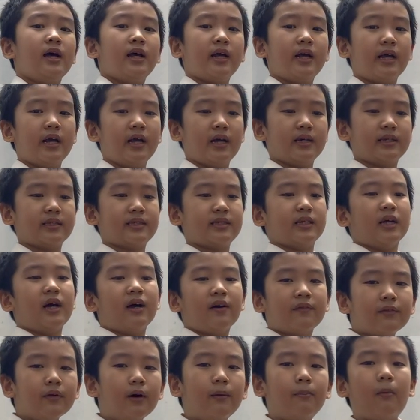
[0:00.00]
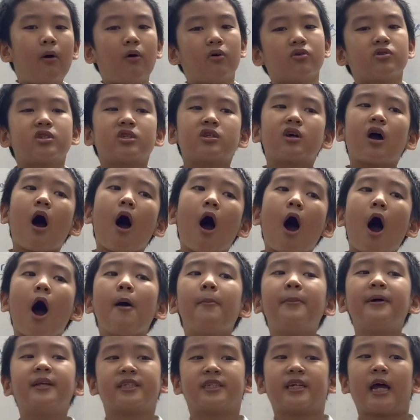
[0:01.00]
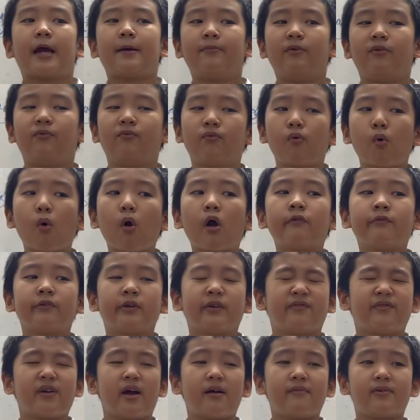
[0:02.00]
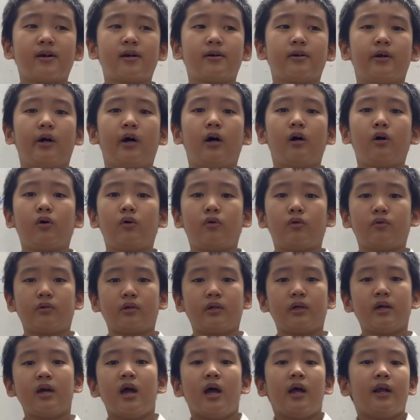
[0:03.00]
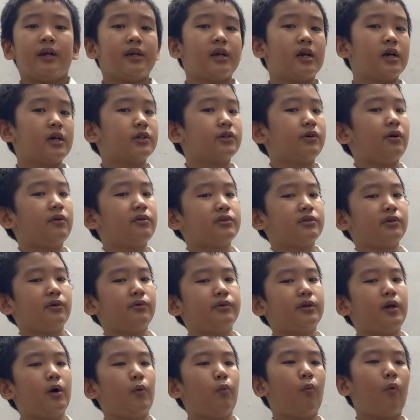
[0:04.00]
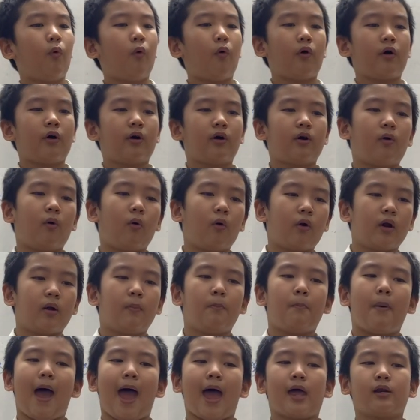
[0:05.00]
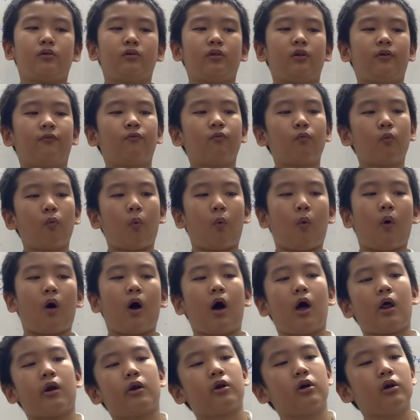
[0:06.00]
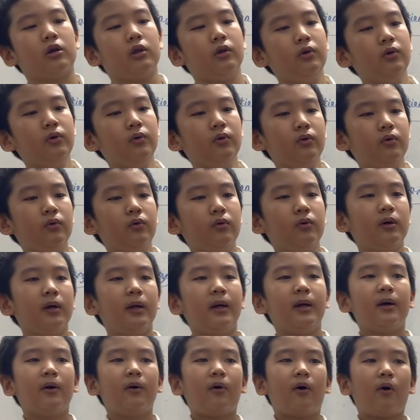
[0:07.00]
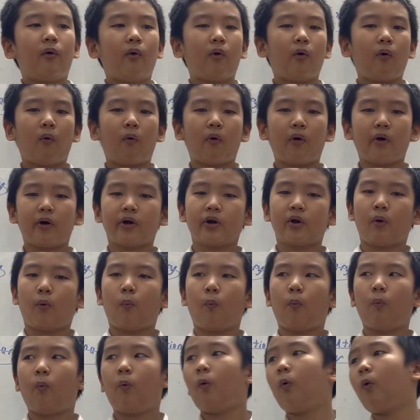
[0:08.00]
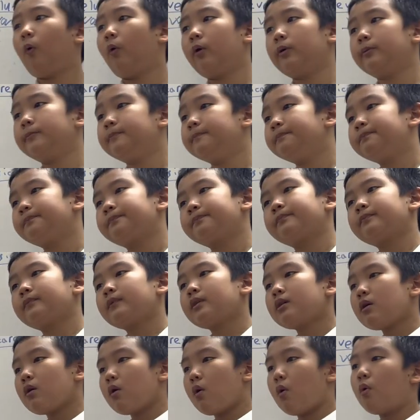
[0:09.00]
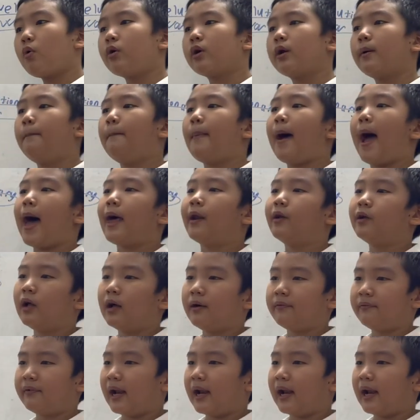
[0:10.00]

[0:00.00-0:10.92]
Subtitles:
is the most common type of war we've ever known. There's also the war or the Battle of Waterloo, or the war or the Battle of